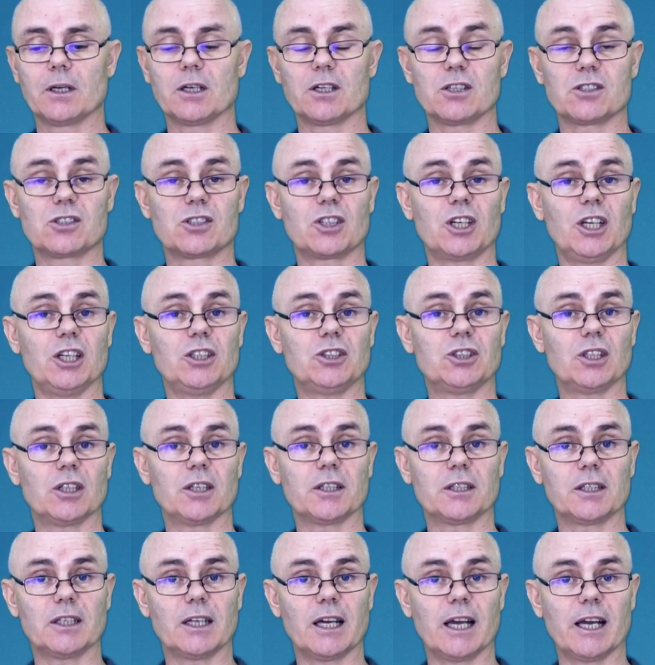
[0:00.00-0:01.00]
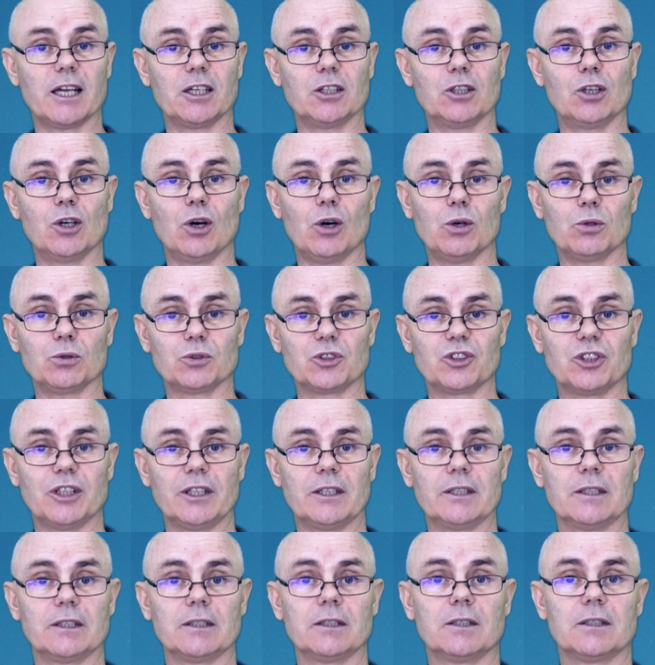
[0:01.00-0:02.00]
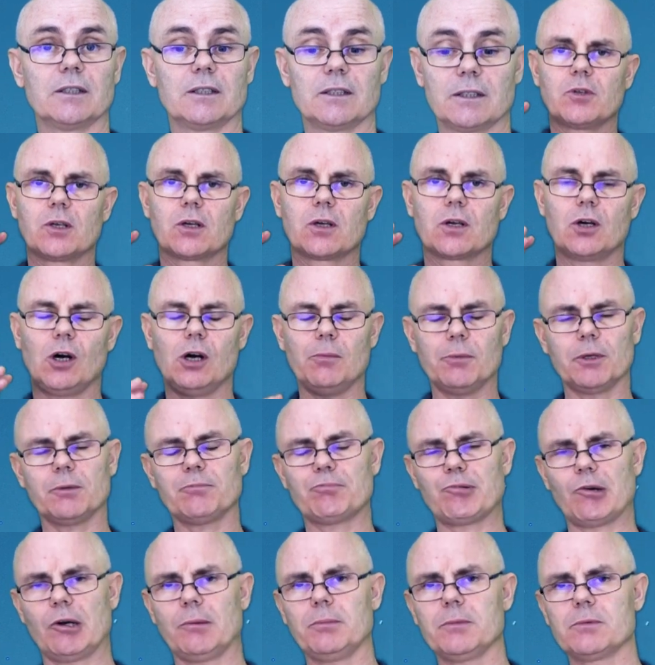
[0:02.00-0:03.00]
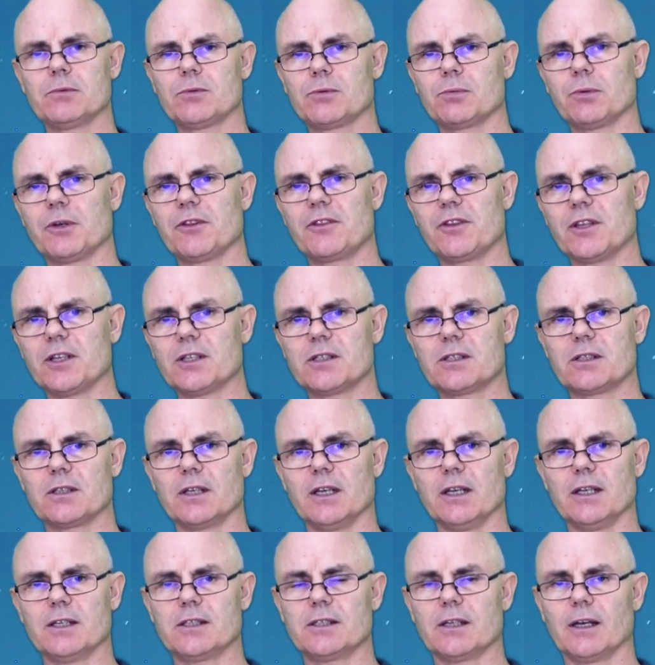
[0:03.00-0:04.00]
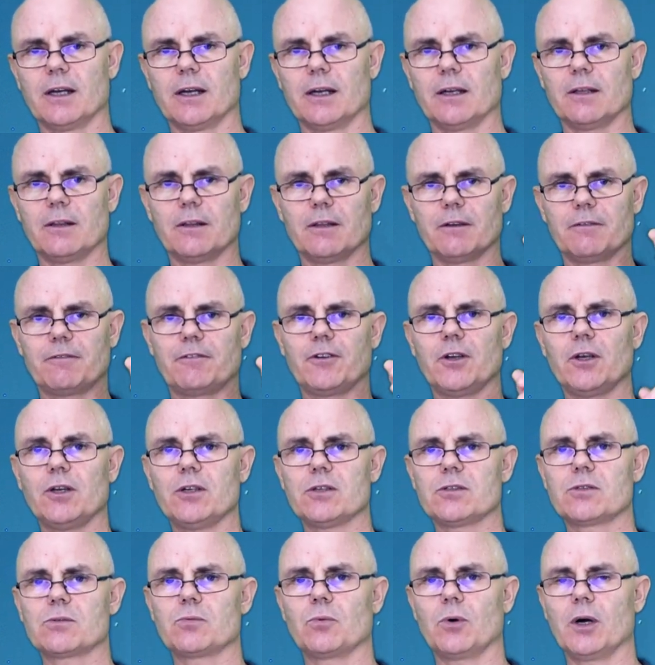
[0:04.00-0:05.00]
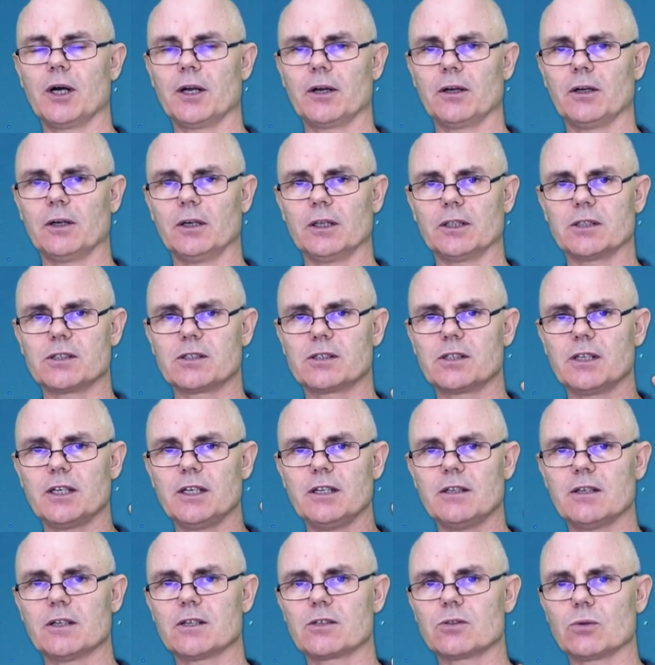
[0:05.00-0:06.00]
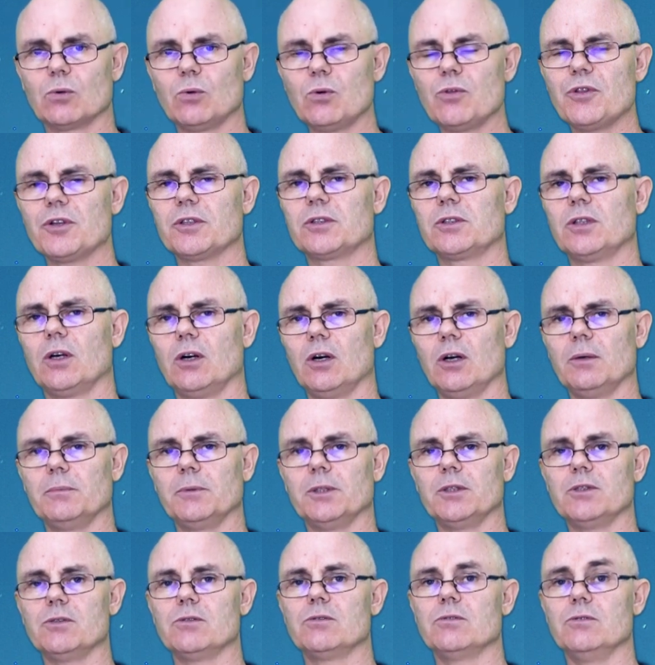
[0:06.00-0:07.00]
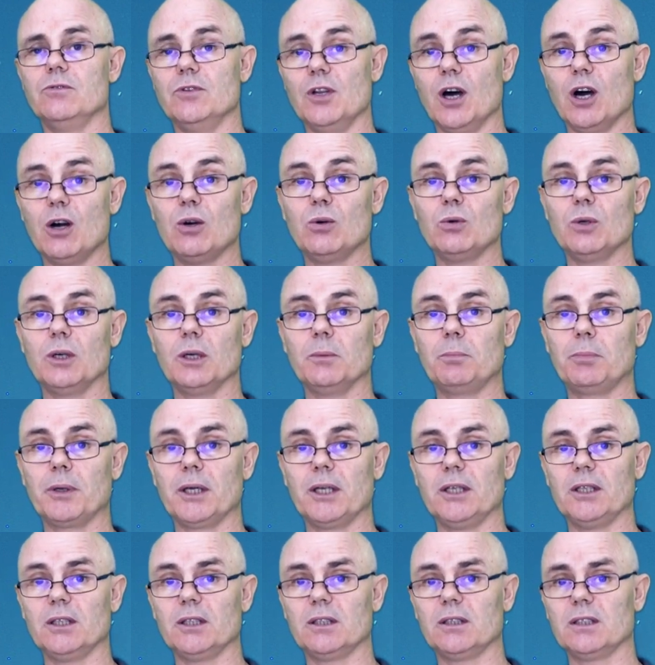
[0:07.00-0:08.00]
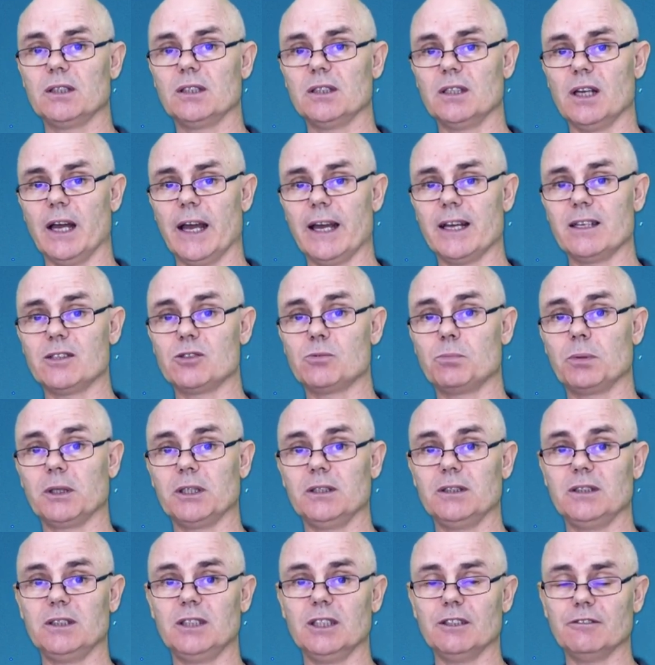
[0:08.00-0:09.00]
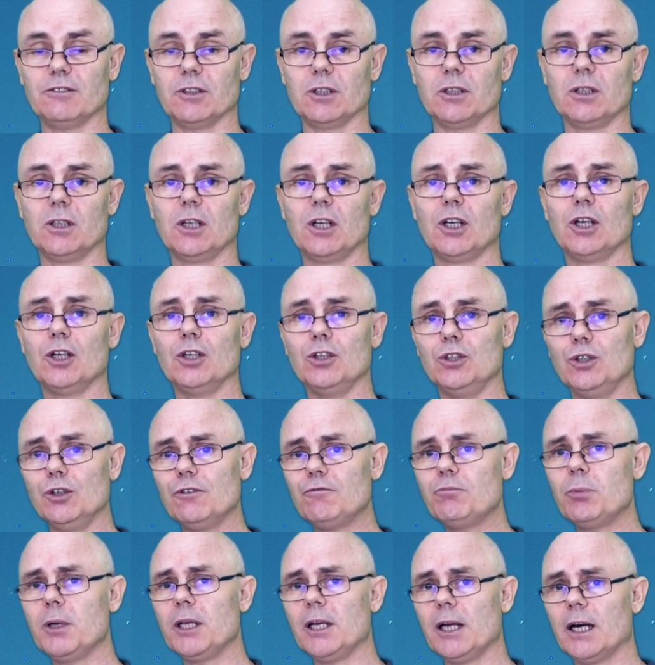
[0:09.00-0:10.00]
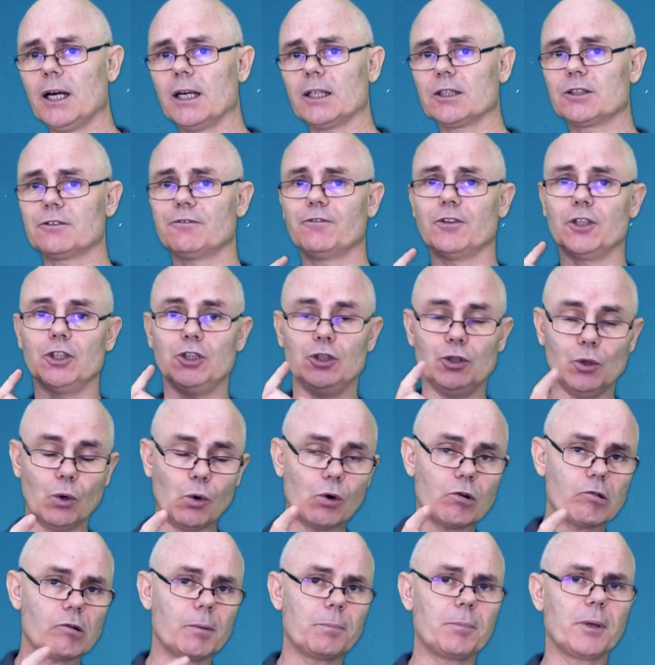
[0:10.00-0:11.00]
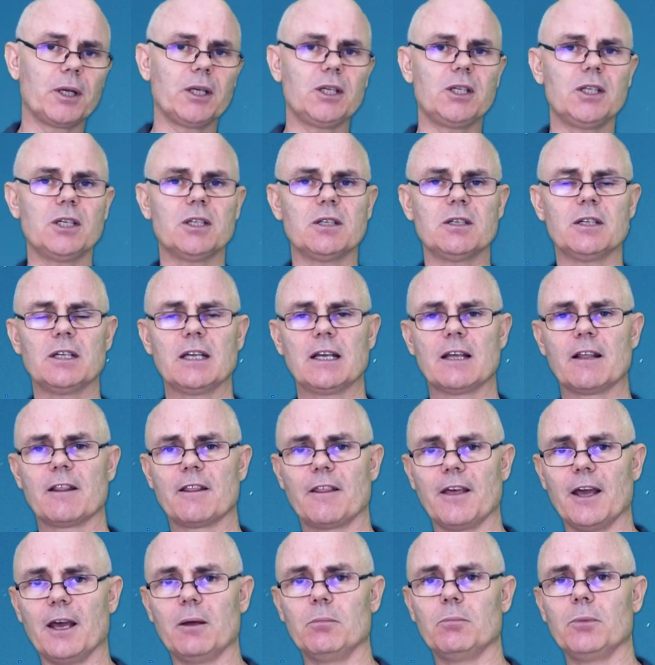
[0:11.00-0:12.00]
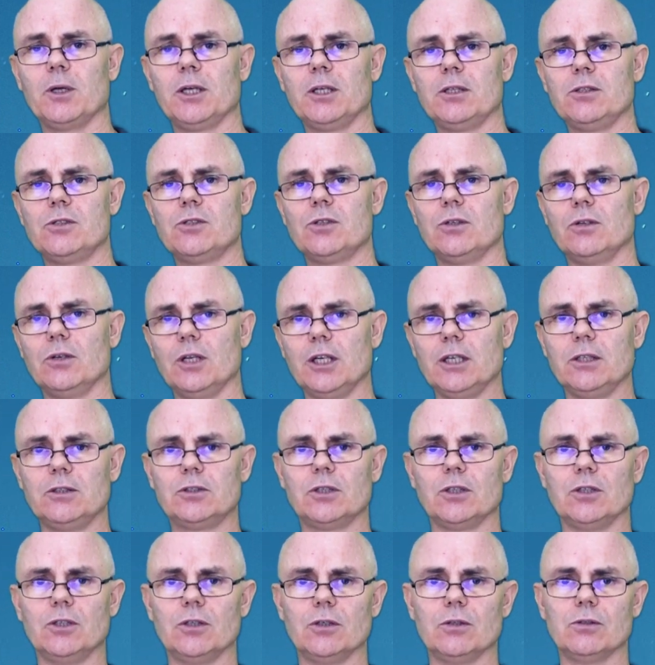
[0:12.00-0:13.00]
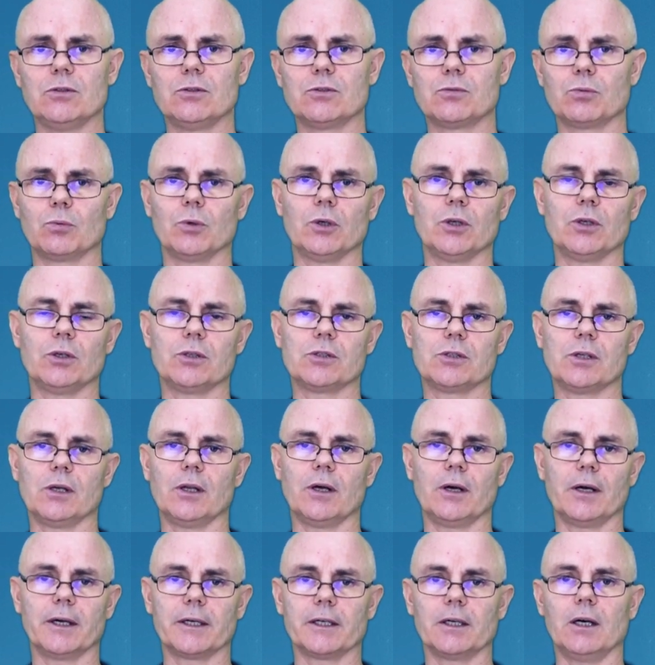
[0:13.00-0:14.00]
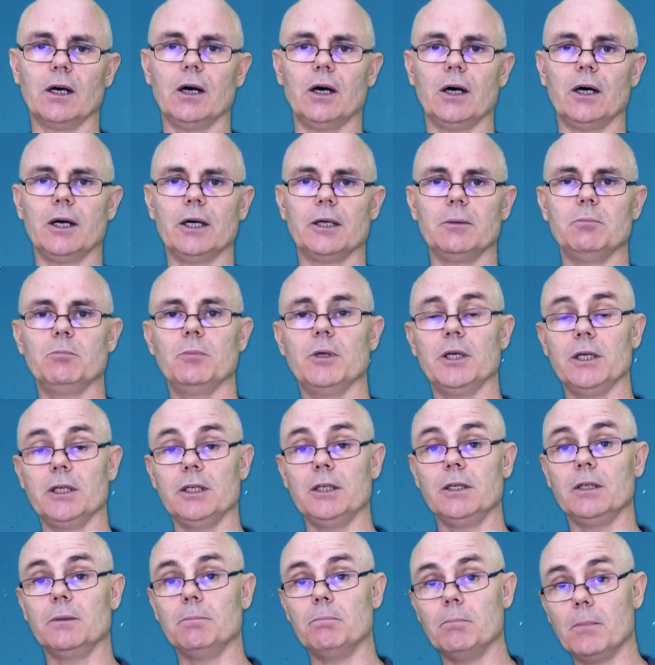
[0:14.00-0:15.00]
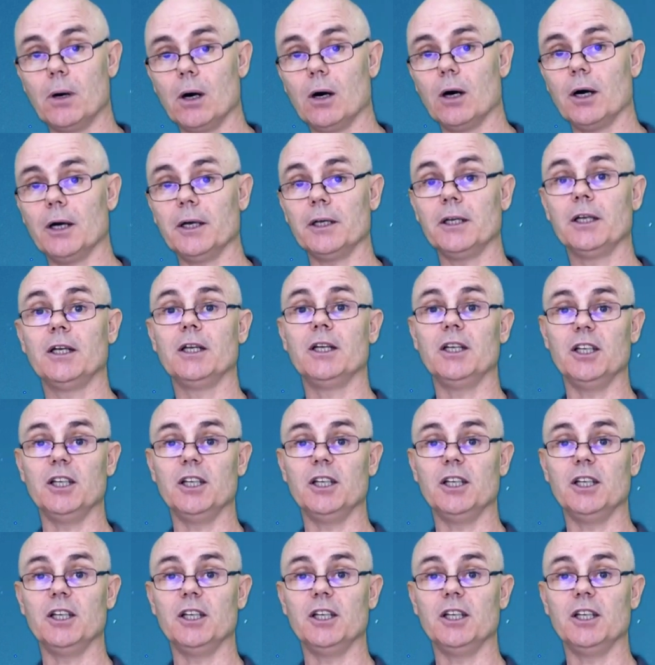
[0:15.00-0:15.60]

scheduling and goal setting. Common problems with this essay. The first one, I see this all the time, is no opinion has been given. You've been asked for your opinion. That means you need to use words like I, me, my,